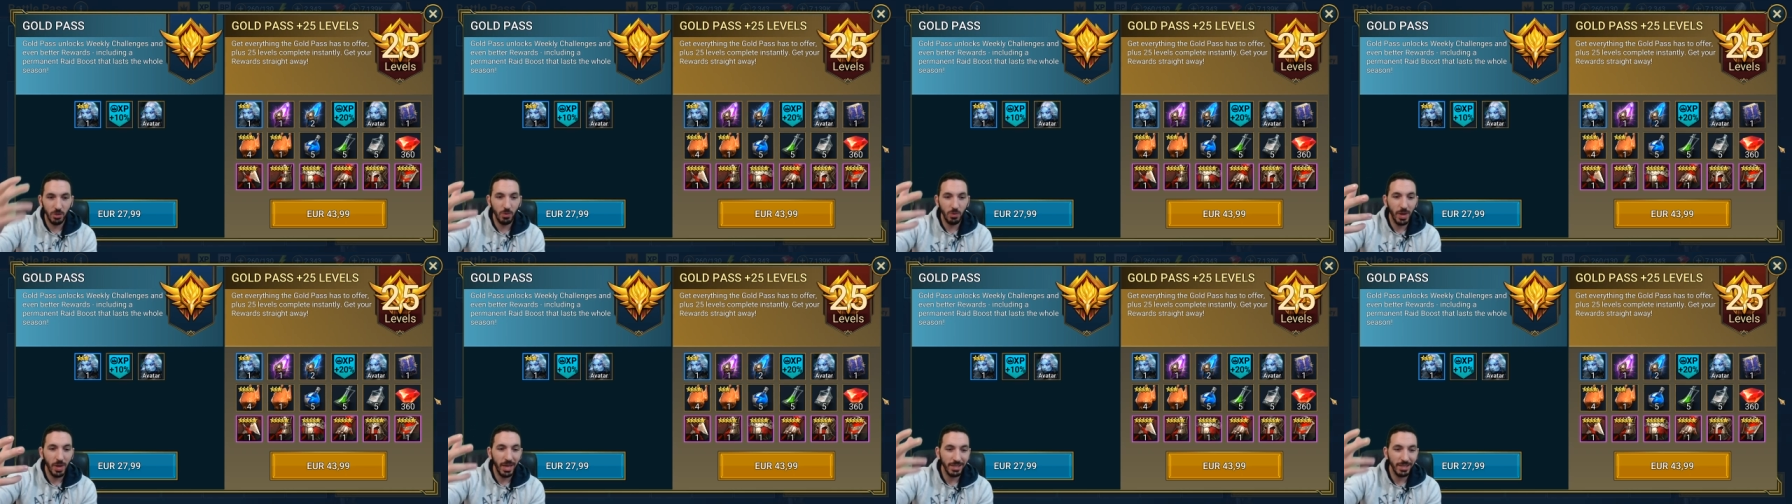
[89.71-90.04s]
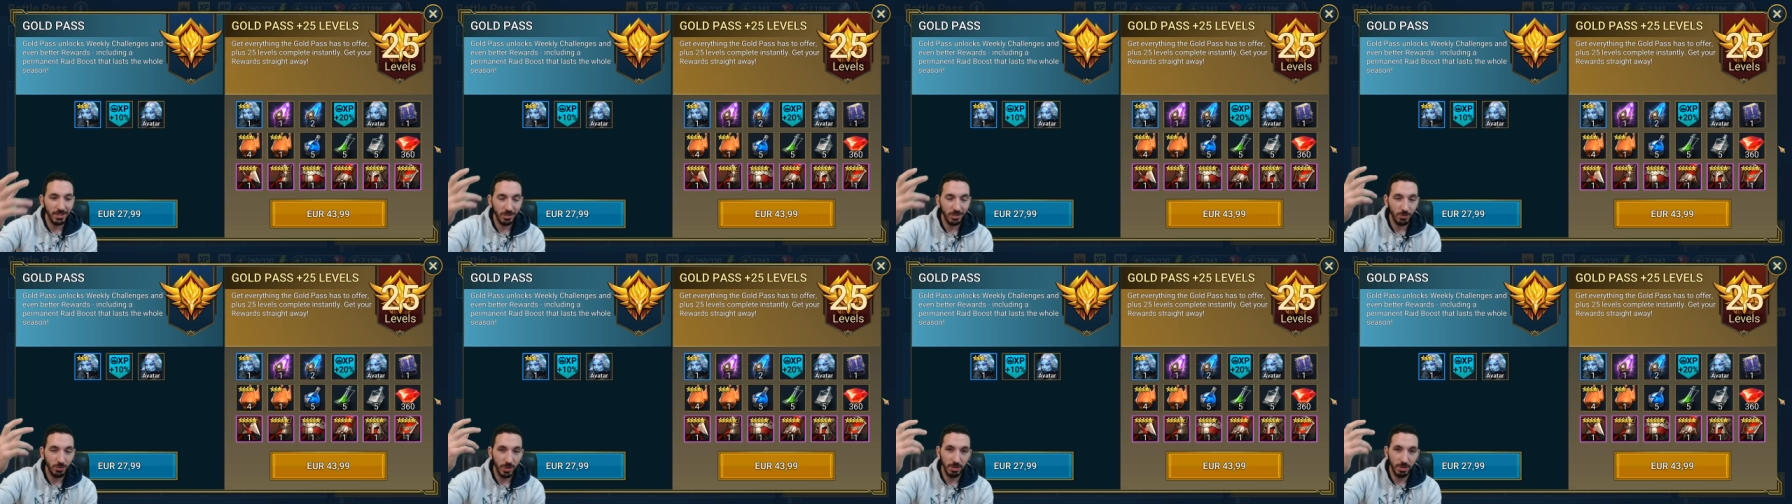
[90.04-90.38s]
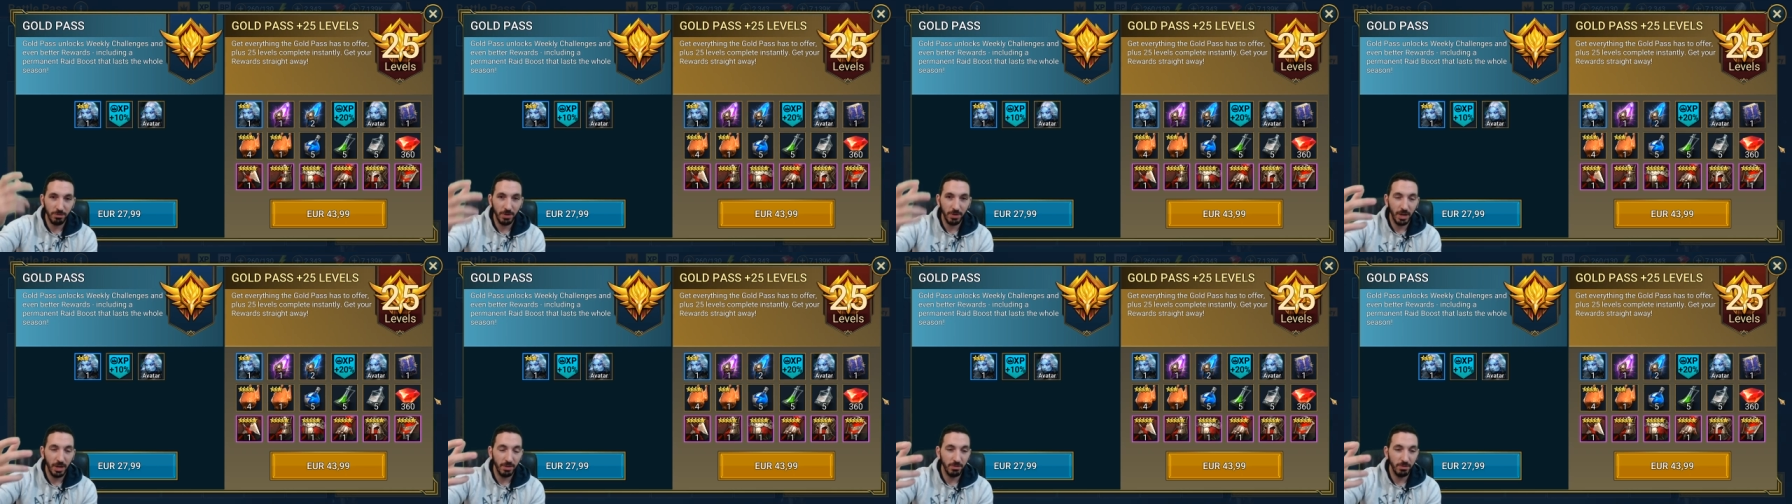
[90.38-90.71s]
US,
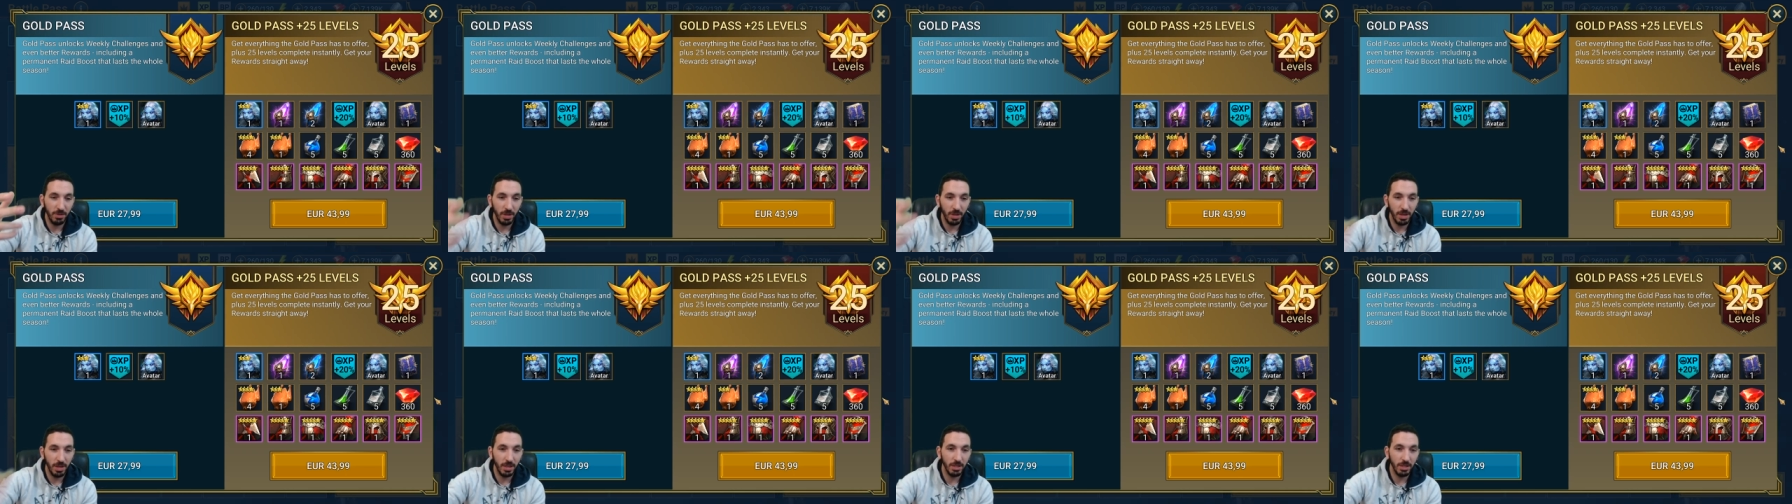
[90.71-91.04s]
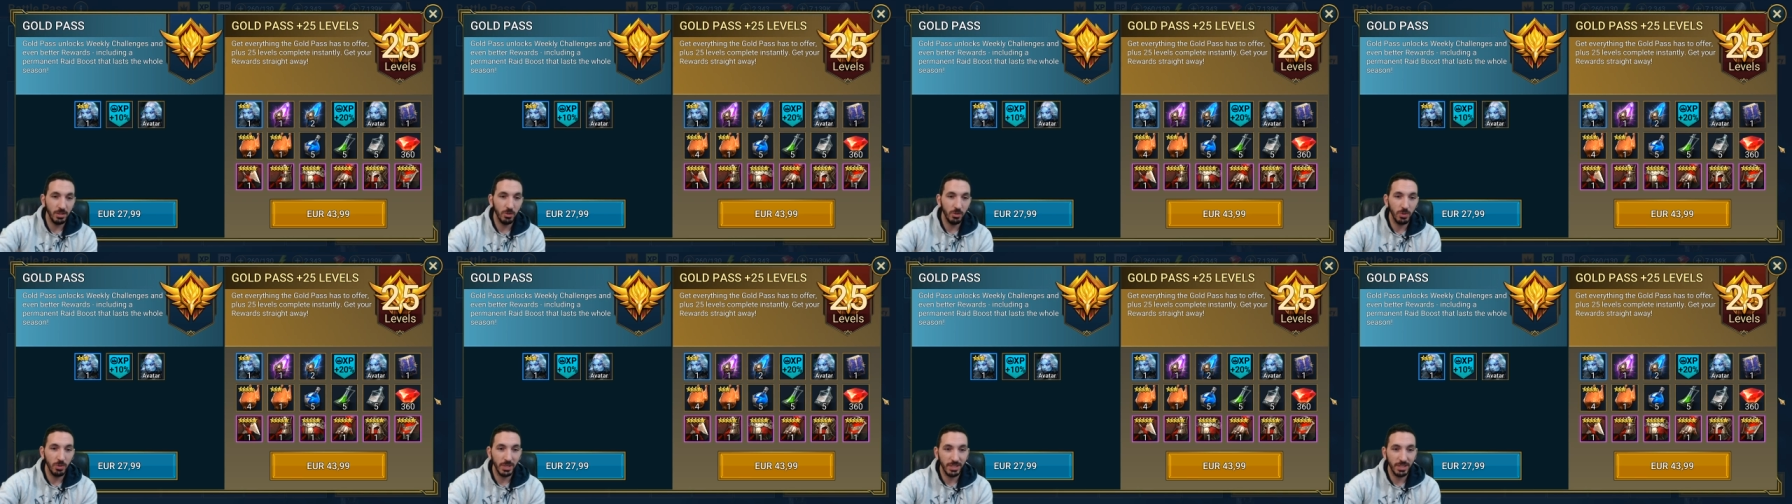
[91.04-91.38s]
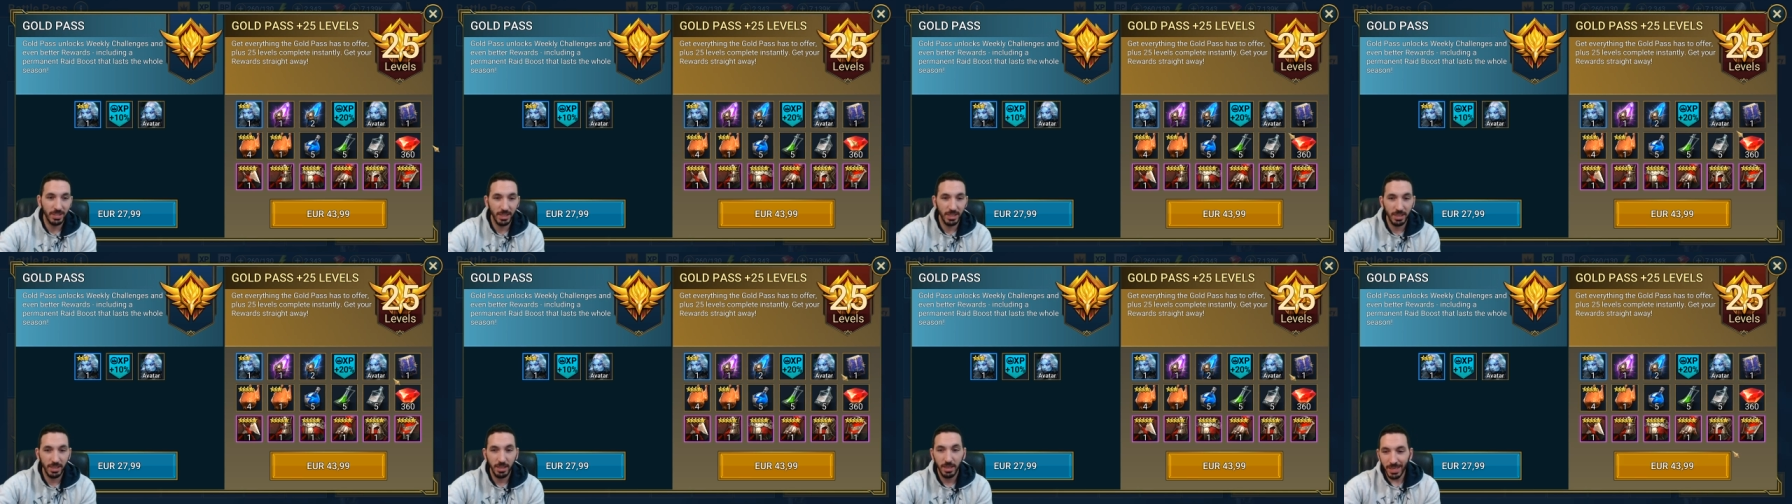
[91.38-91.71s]
25
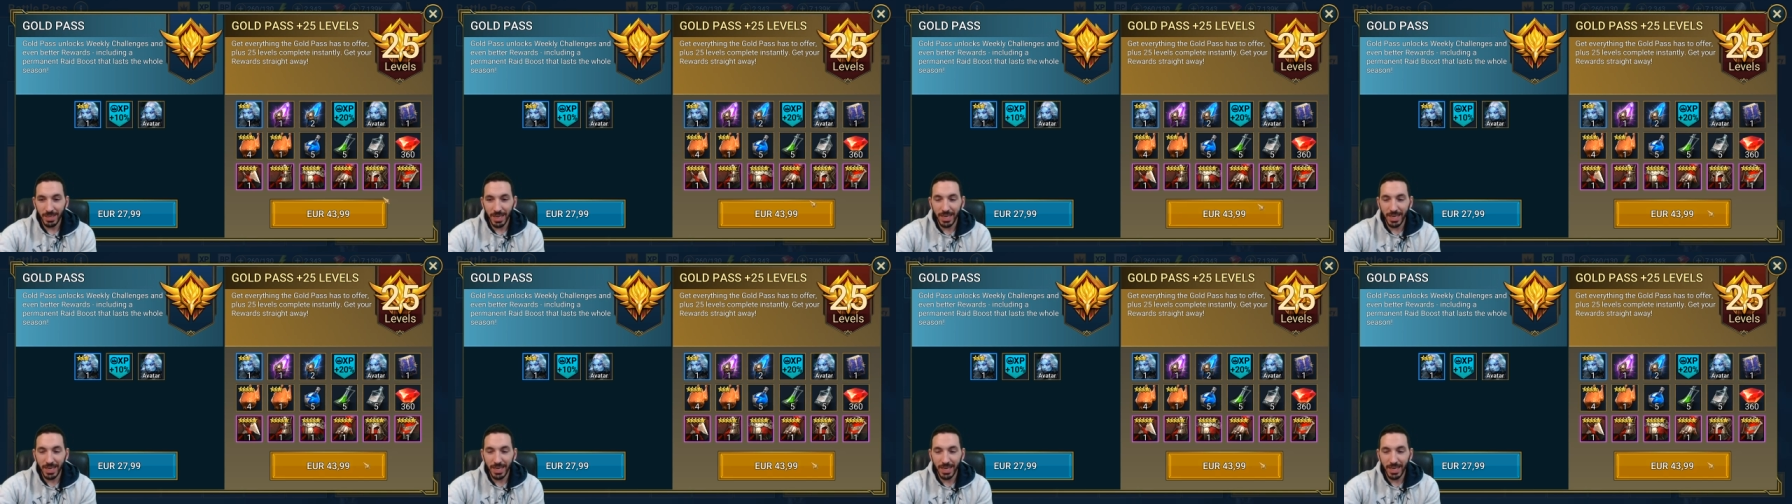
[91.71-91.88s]
USD,